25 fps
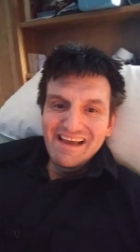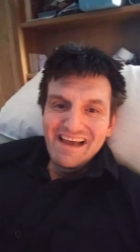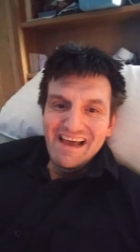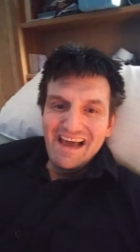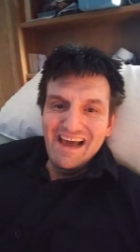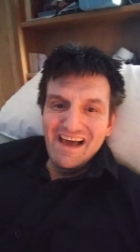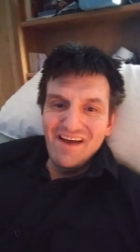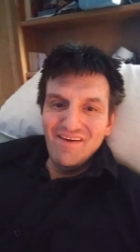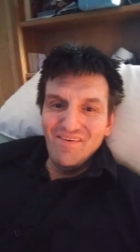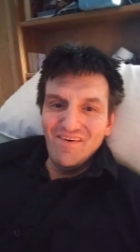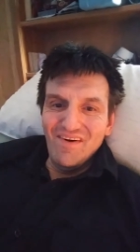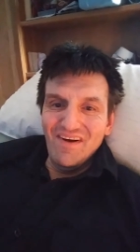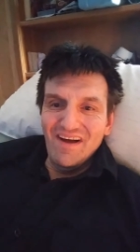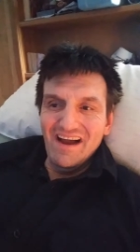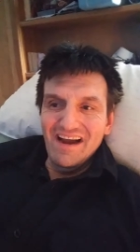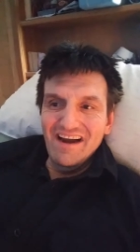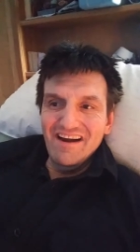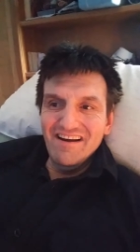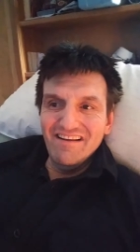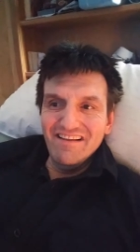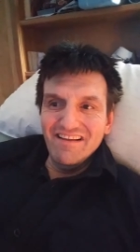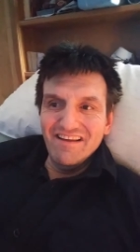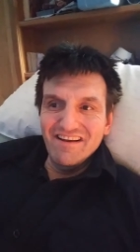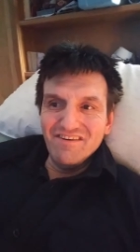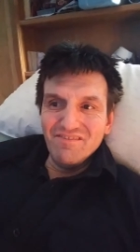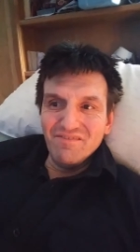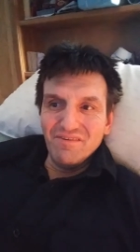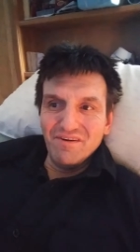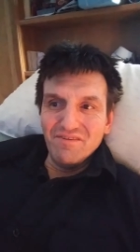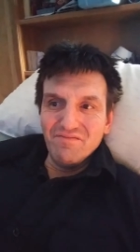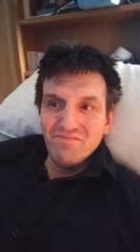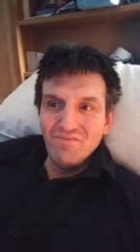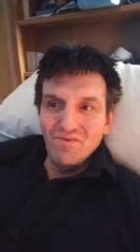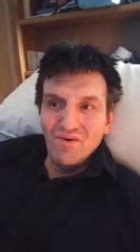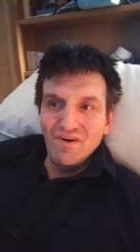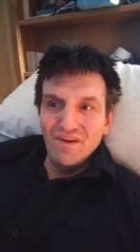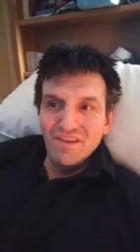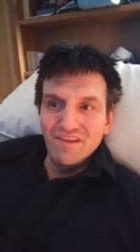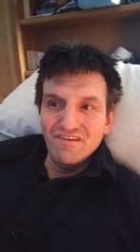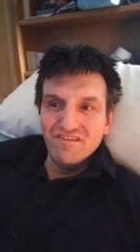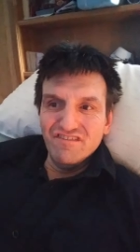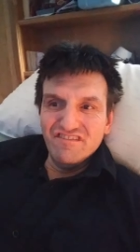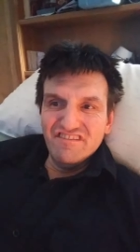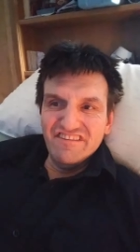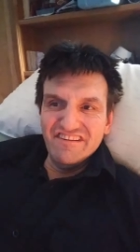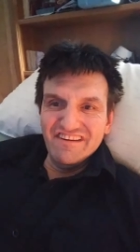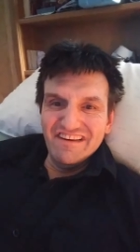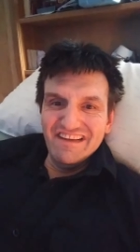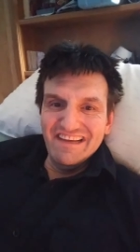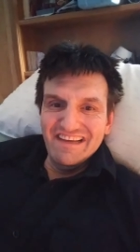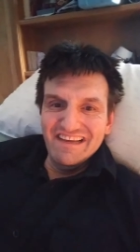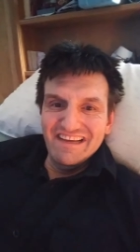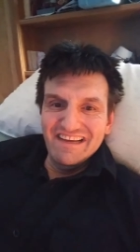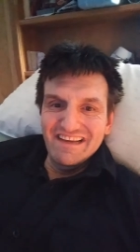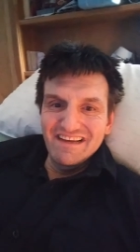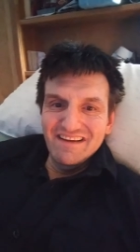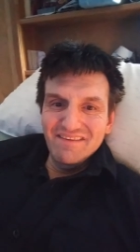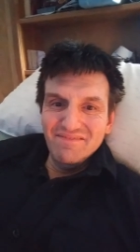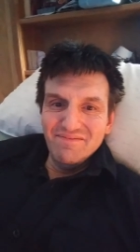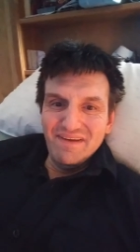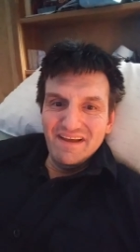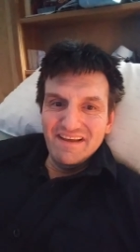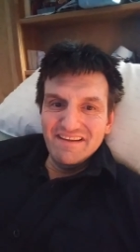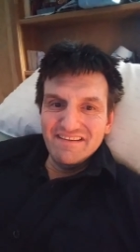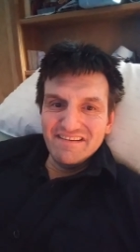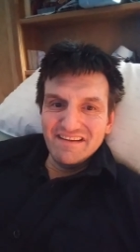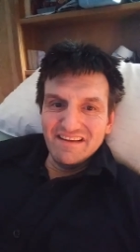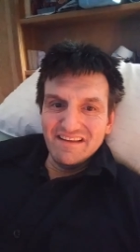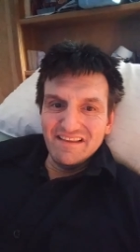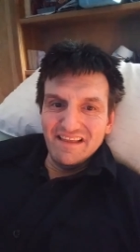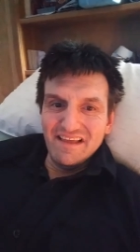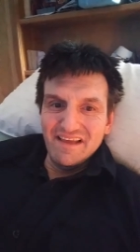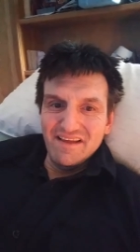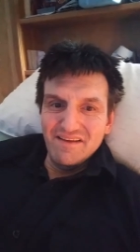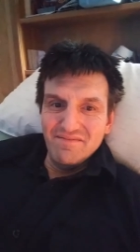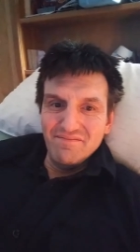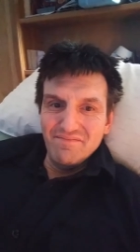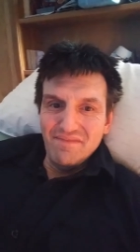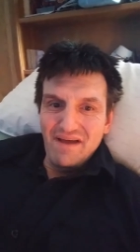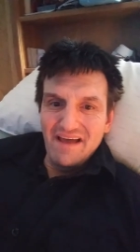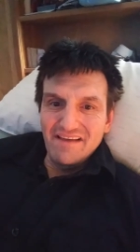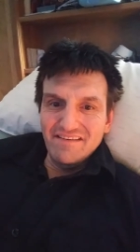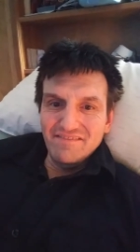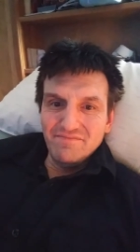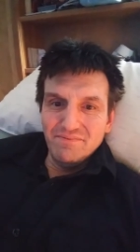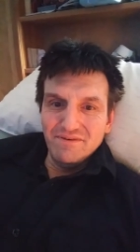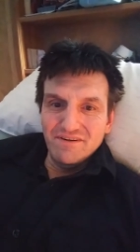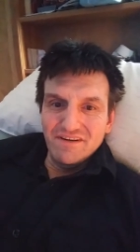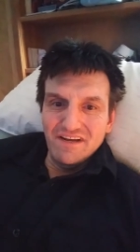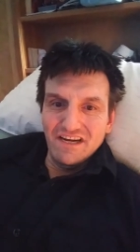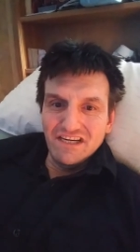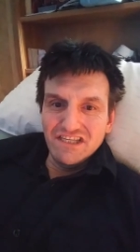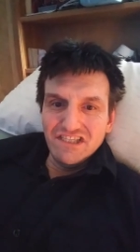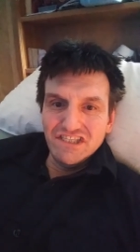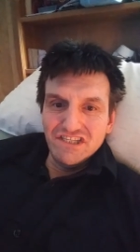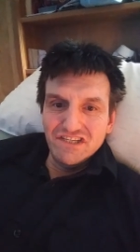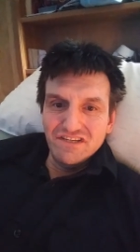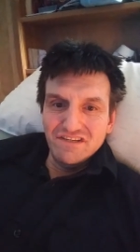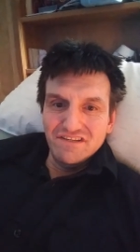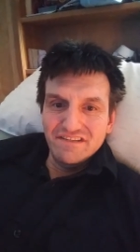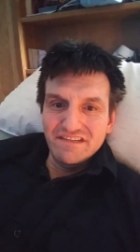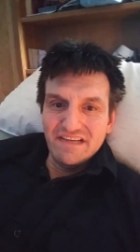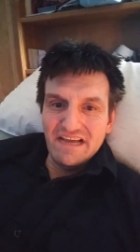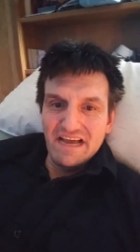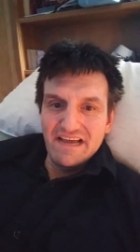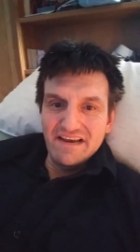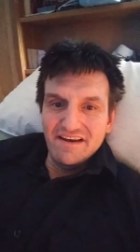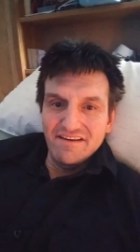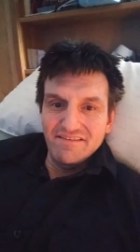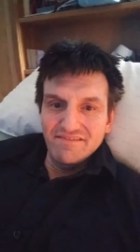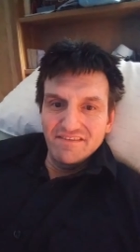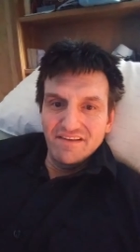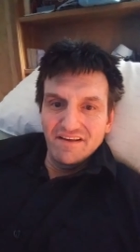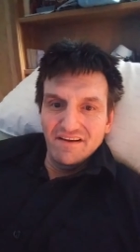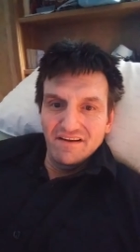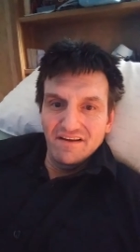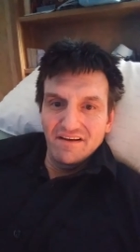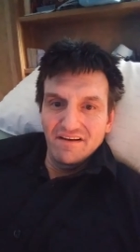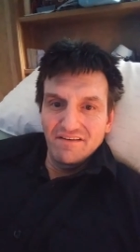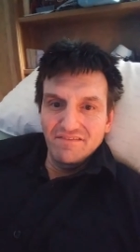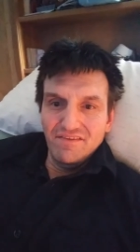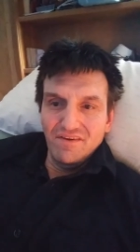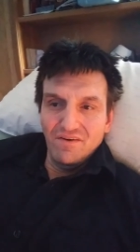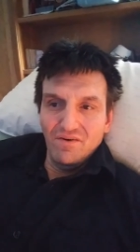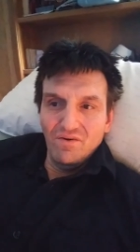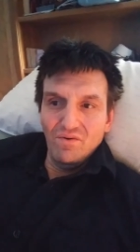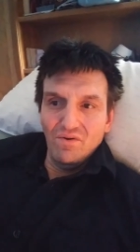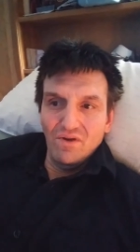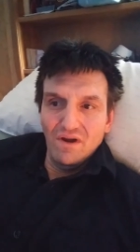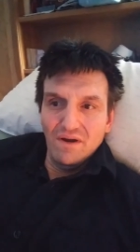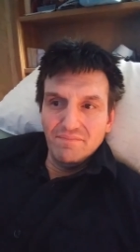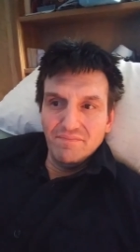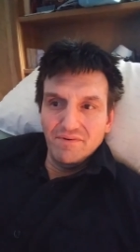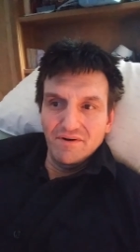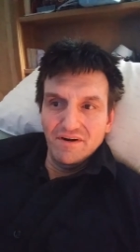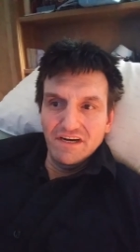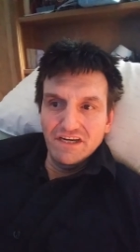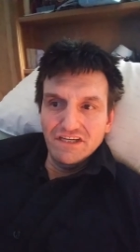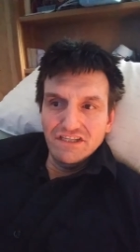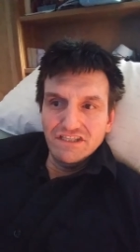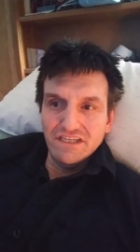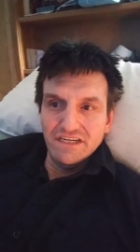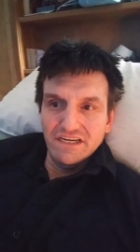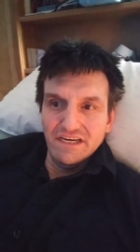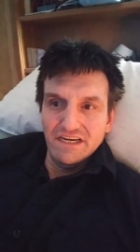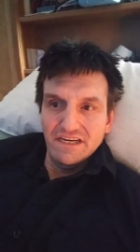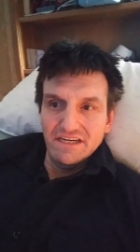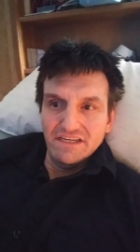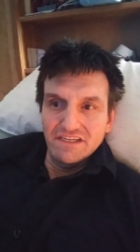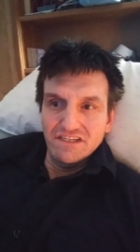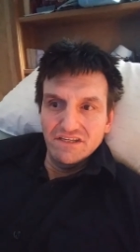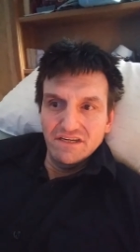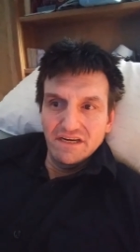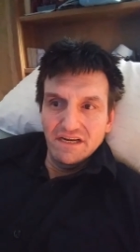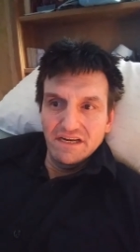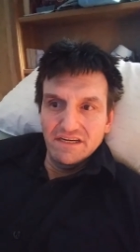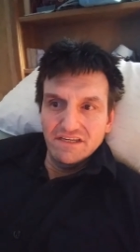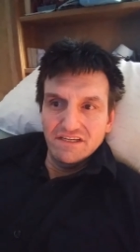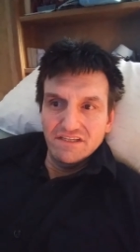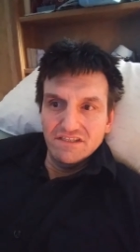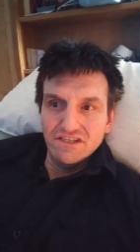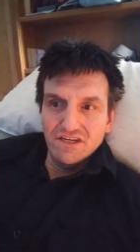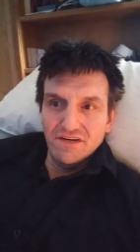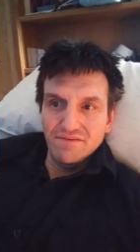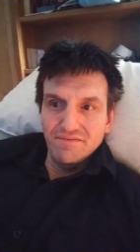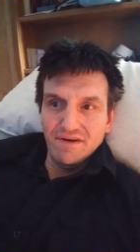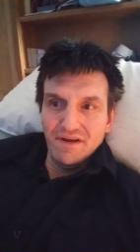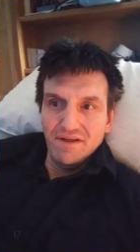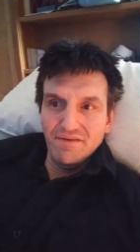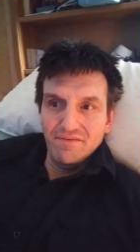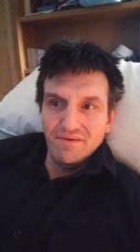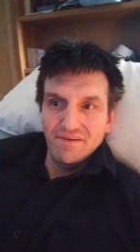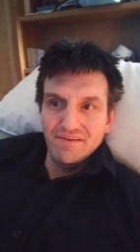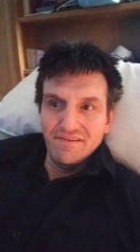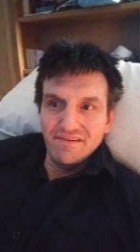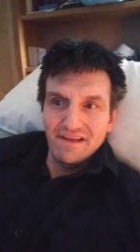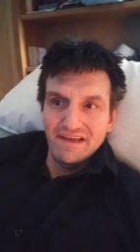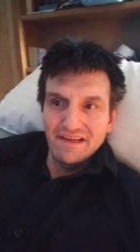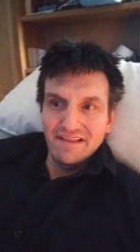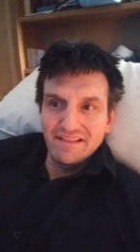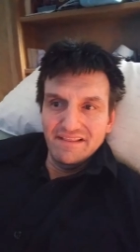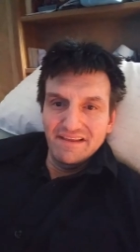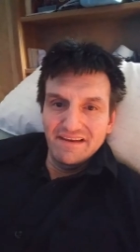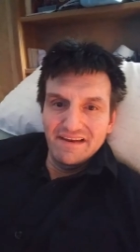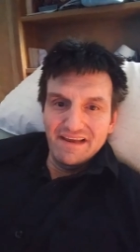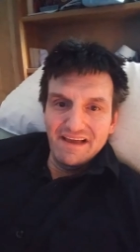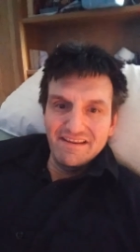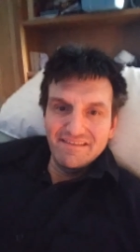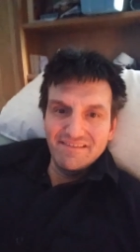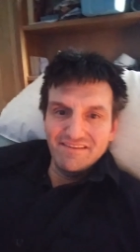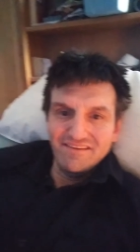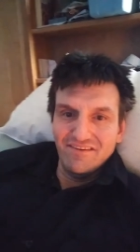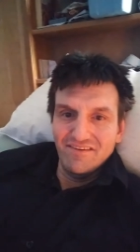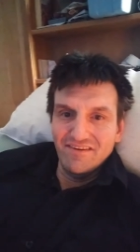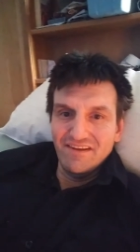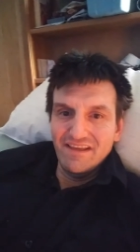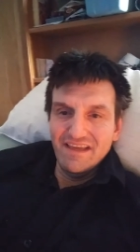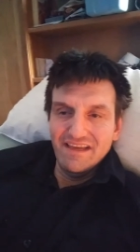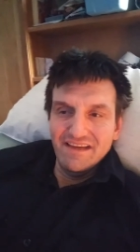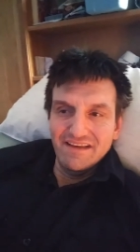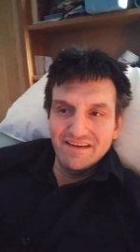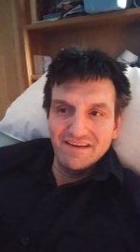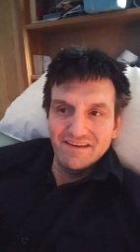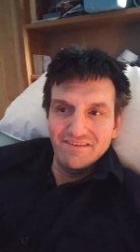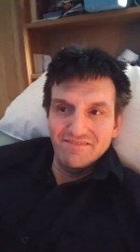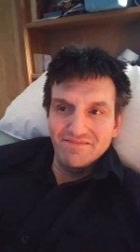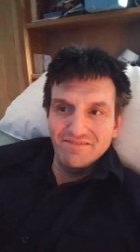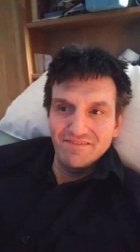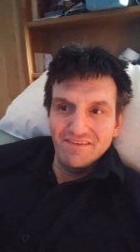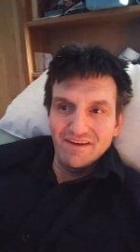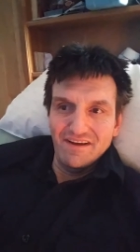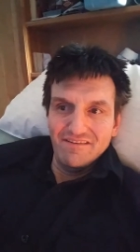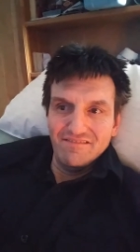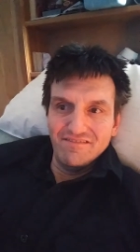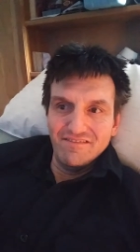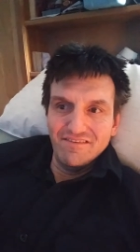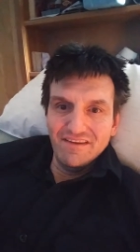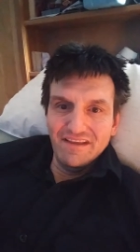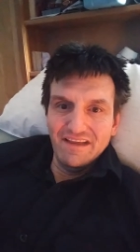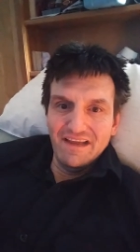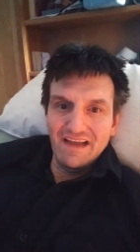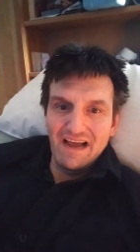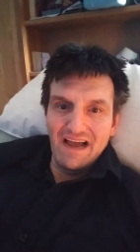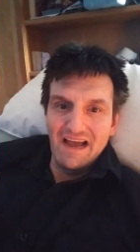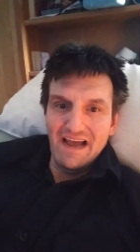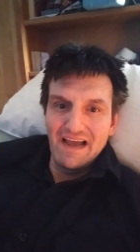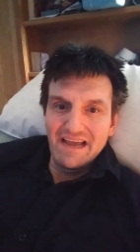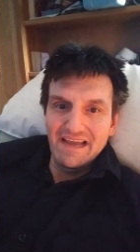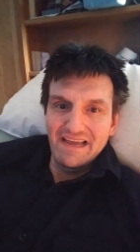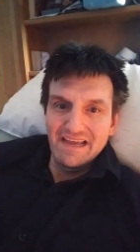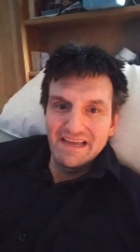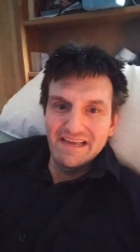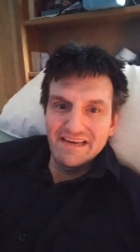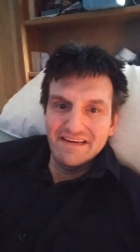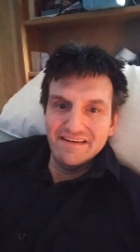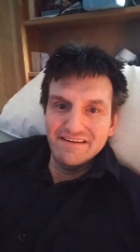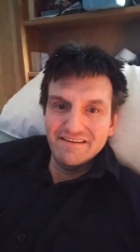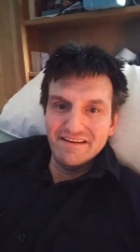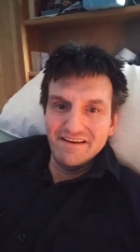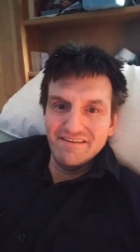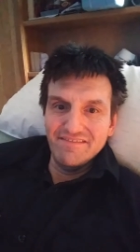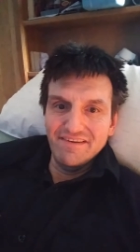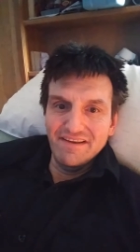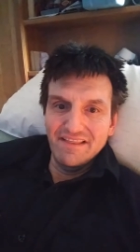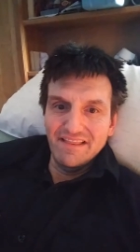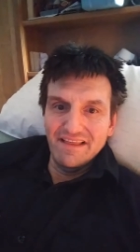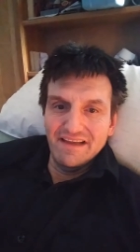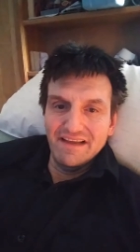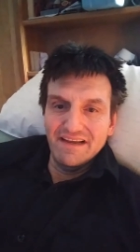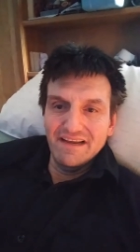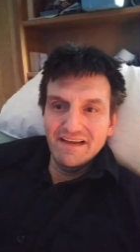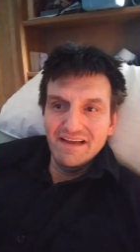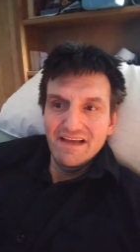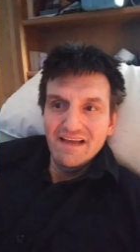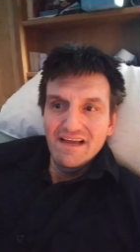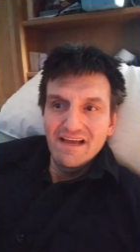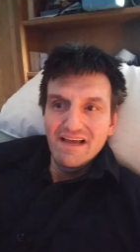and while Ireland was more the sooty, basically mass production side of the of the whole operation, and and Germany was like the nice little kingdom of really high end everything.